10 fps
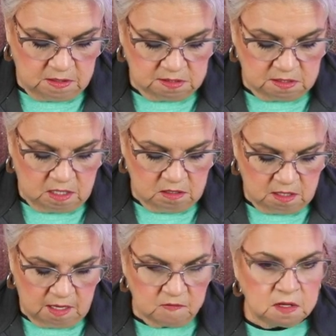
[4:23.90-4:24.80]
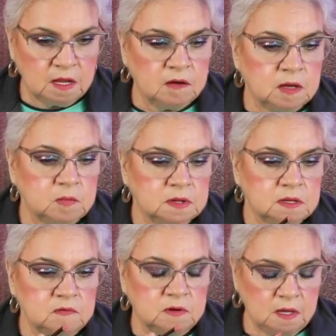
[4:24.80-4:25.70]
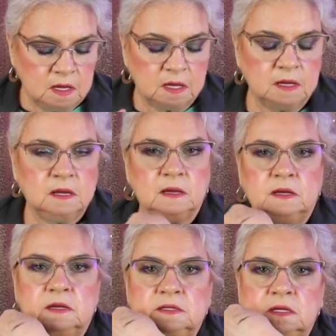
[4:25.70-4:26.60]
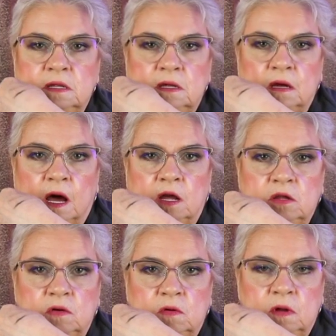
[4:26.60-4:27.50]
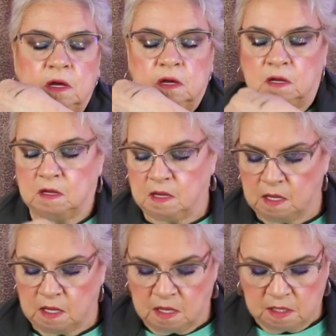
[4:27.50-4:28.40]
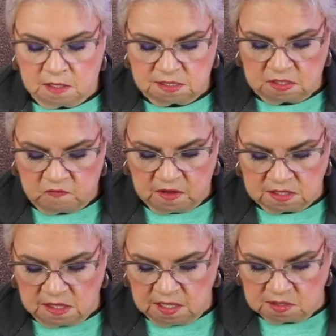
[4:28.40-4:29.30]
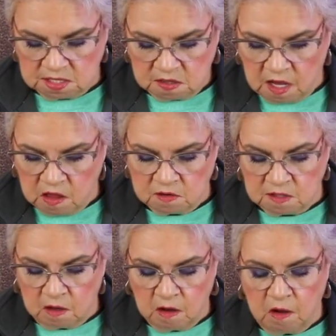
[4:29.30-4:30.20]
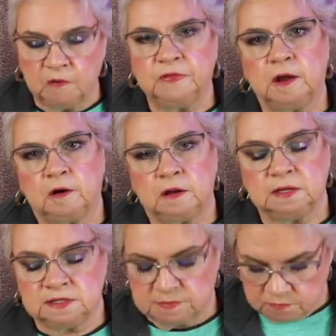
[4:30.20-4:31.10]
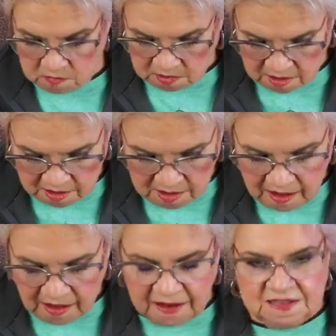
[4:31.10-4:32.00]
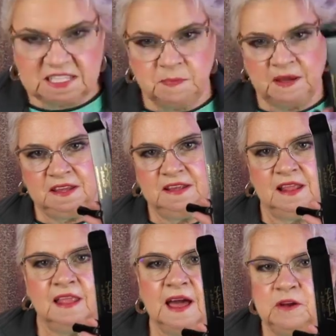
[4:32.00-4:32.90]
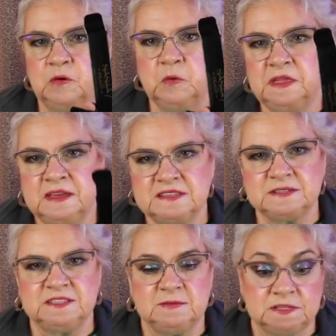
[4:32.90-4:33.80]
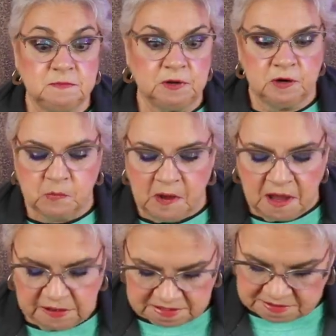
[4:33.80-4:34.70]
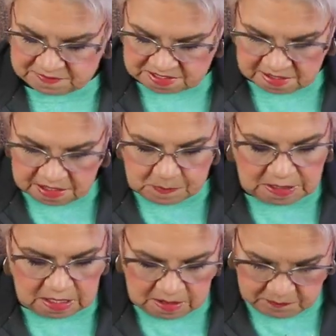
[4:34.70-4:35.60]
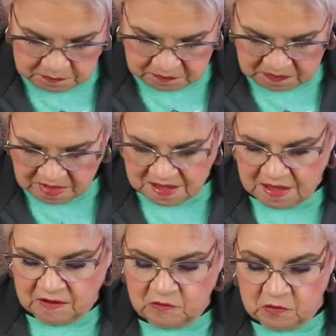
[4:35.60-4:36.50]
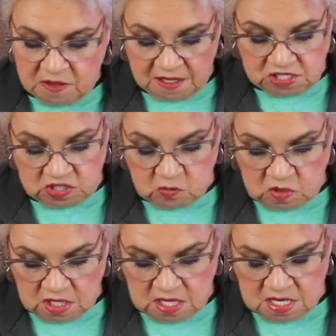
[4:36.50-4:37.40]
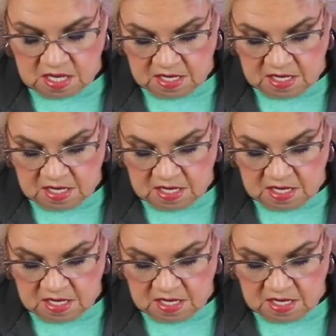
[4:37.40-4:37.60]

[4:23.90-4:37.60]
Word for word: It's a color I have now, I believe. Yeah, it's a, a nude. Let's see if that liner's on the other. Oh, there it is. I expected a liner with this because it was a bigger box. Silly me. Well, that's unique.